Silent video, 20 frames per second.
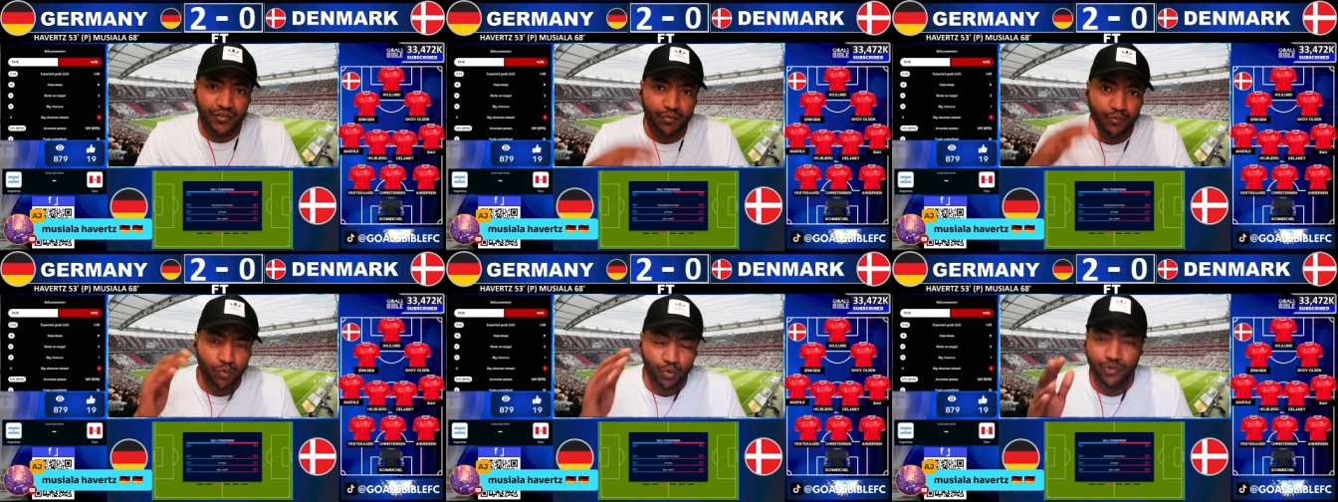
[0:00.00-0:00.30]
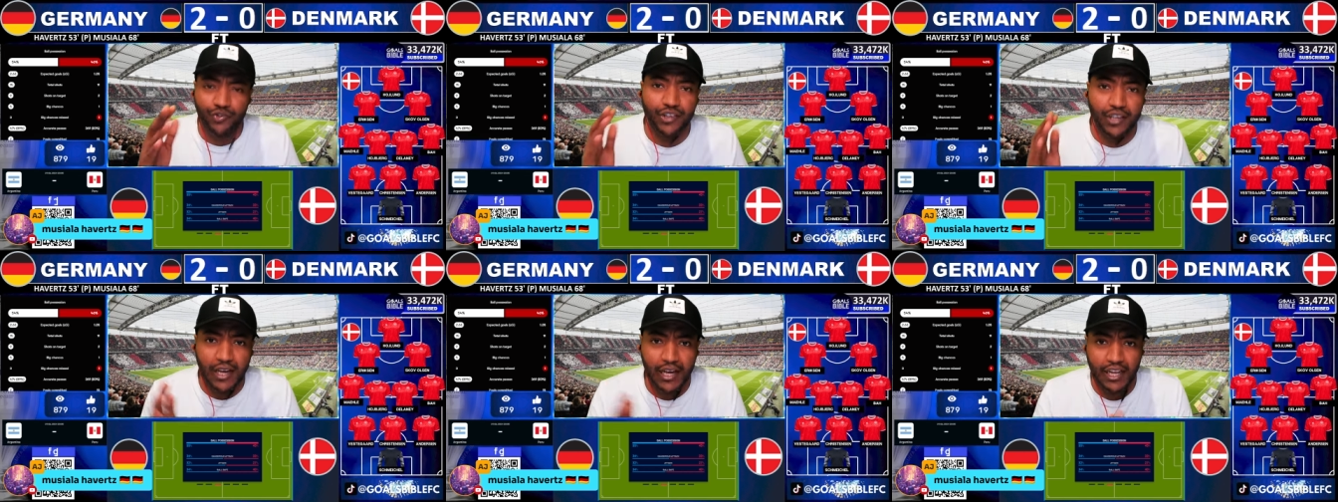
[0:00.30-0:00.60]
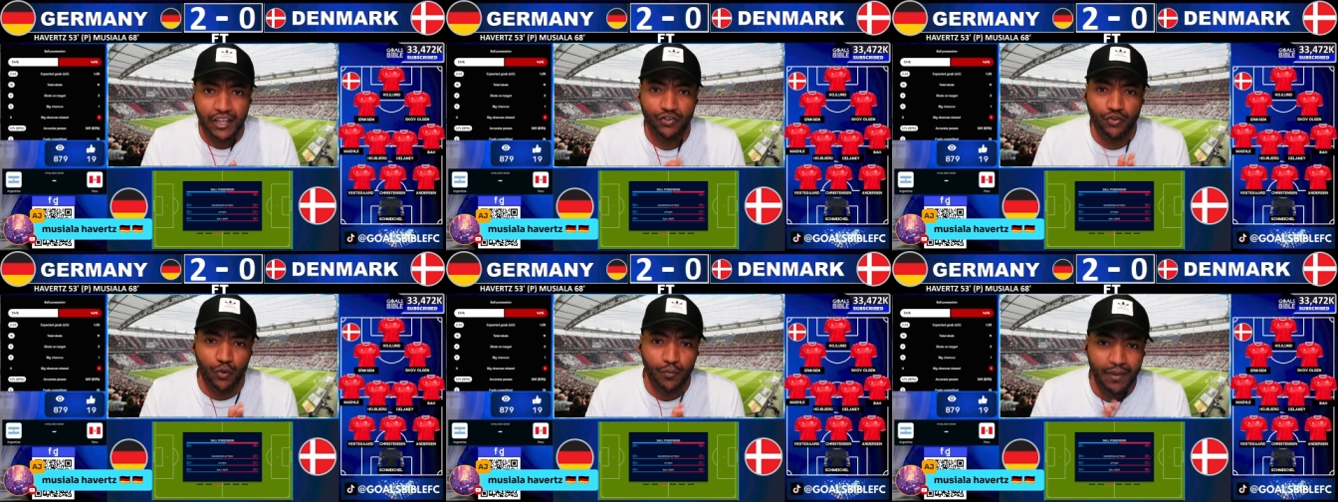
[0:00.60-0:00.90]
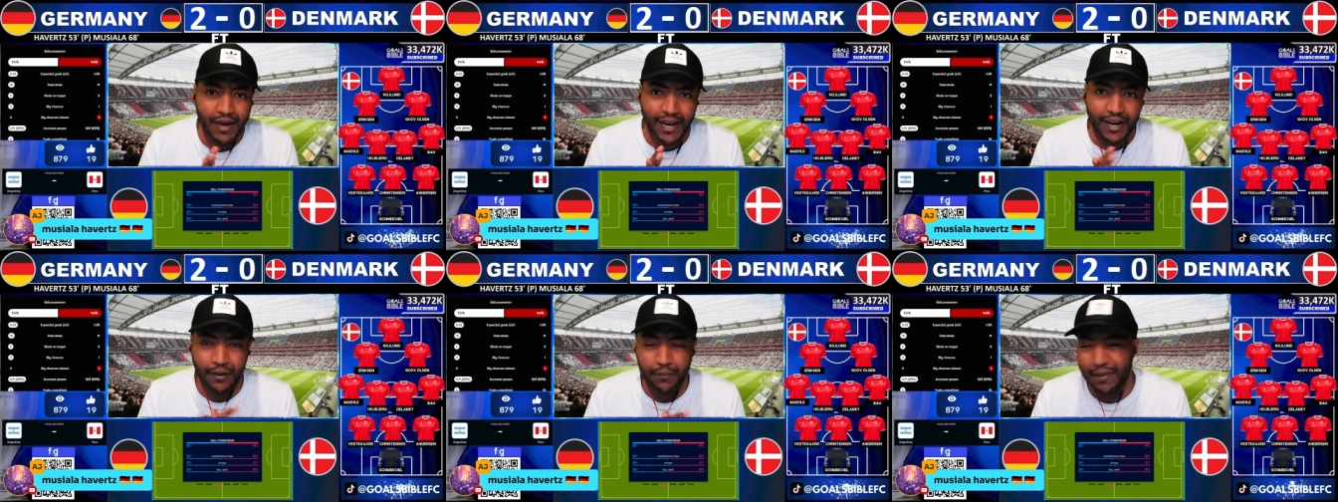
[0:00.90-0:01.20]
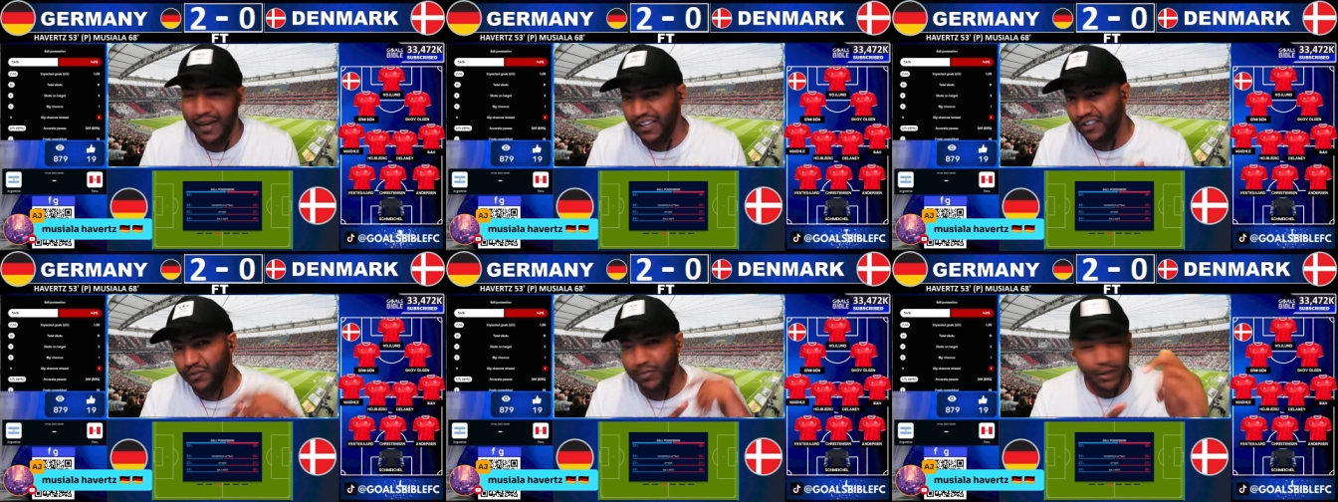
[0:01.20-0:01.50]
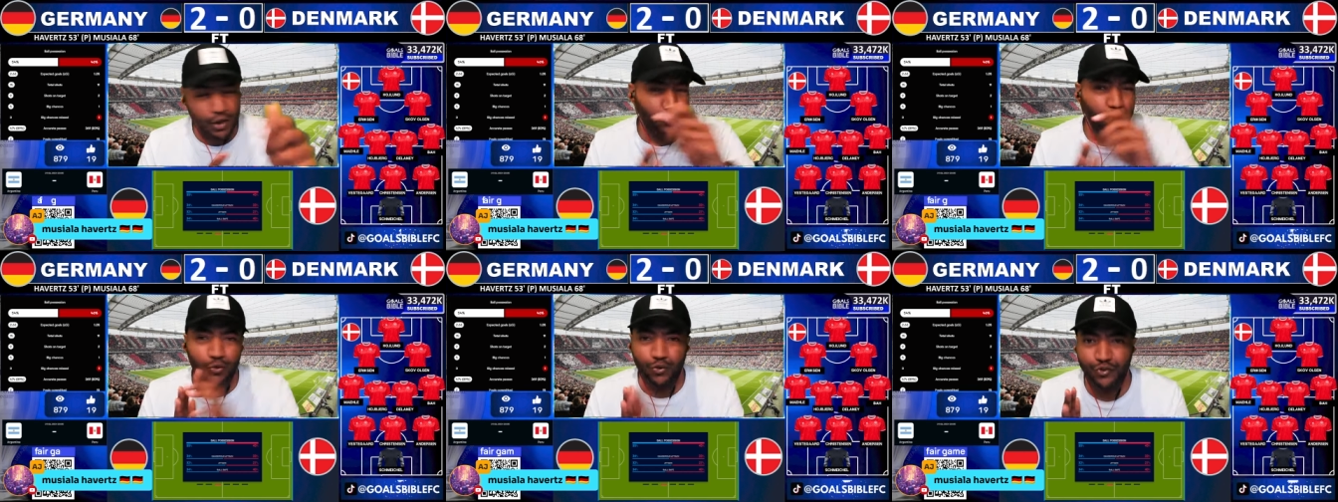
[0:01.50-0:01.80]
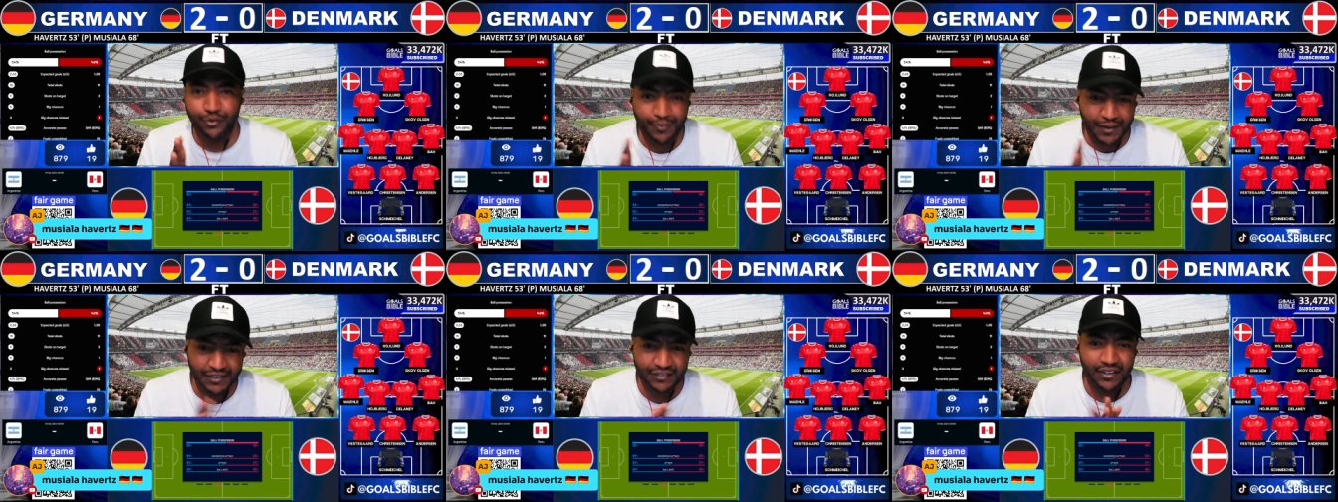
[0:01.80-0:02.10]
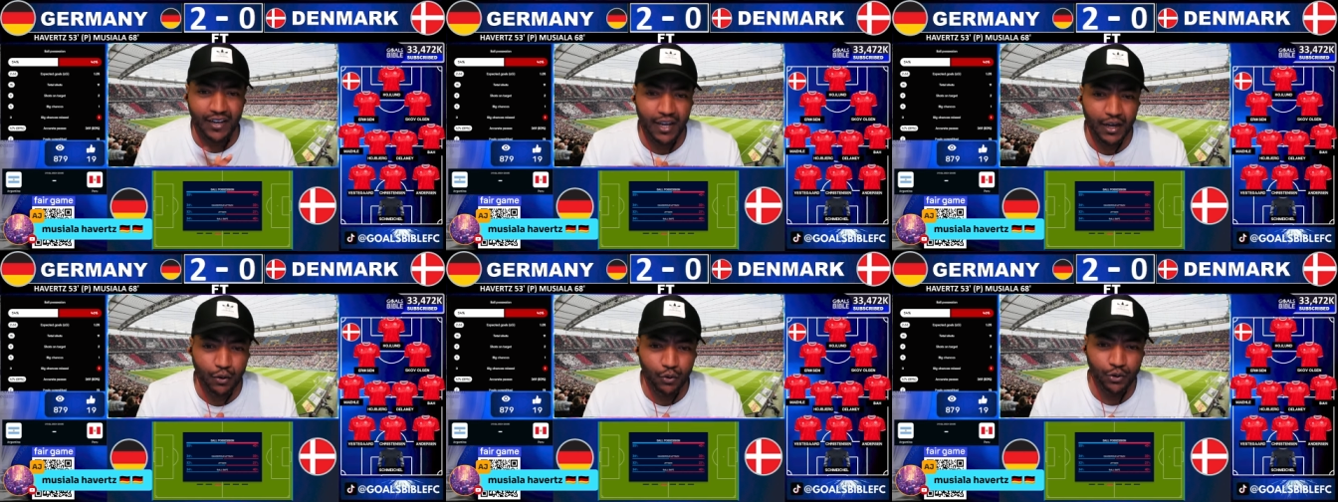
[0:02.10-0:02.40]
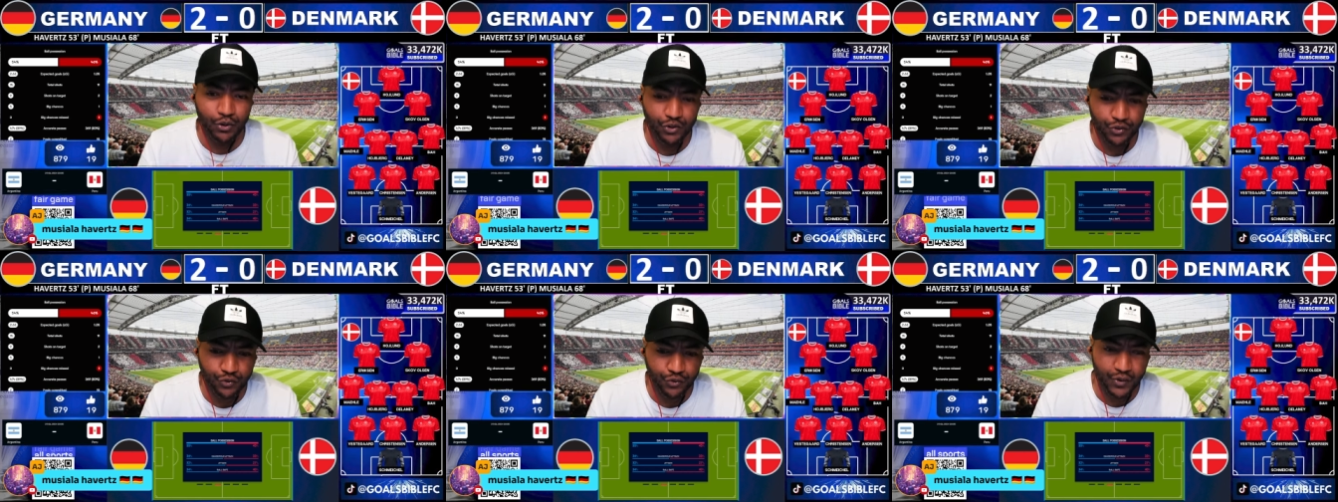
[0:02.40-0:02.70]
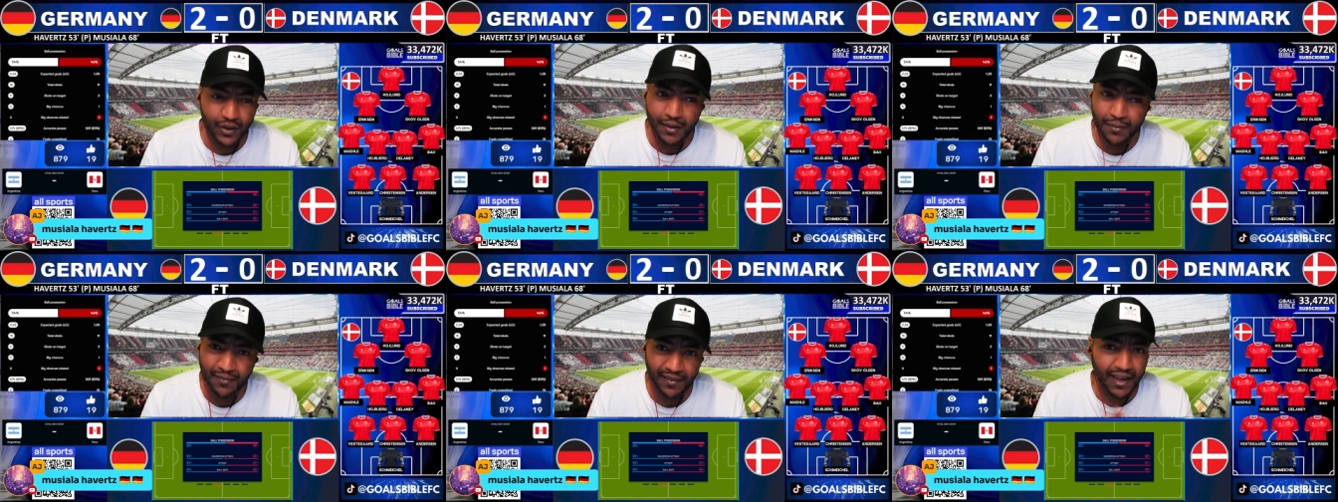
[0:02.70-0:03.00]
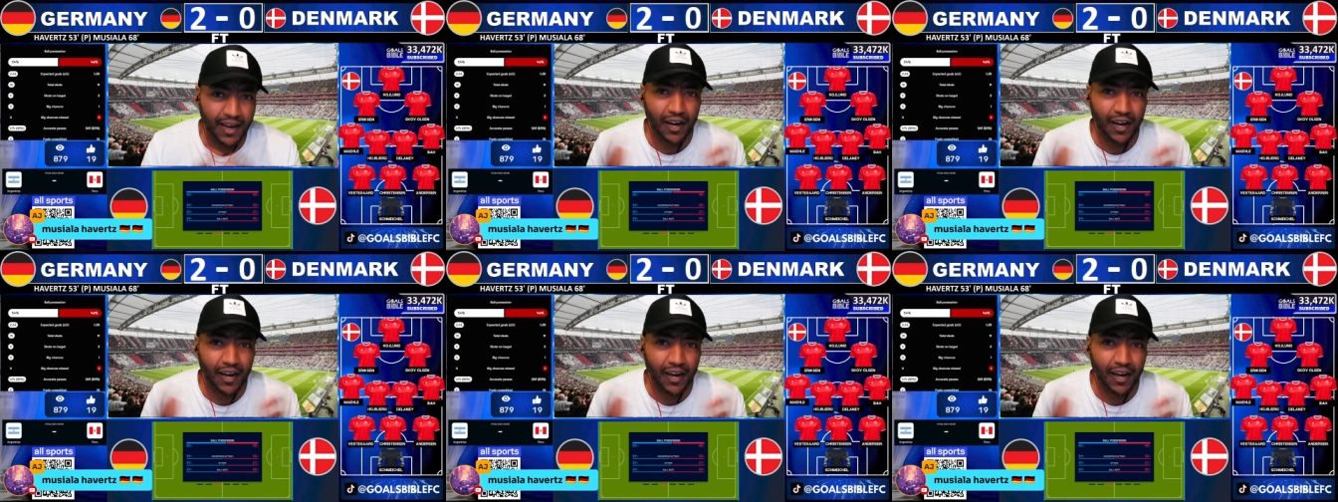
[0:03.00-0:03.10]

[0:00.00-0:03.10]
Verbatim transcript: If Musiala's your mad at the match, make sure you smash the like on the stream.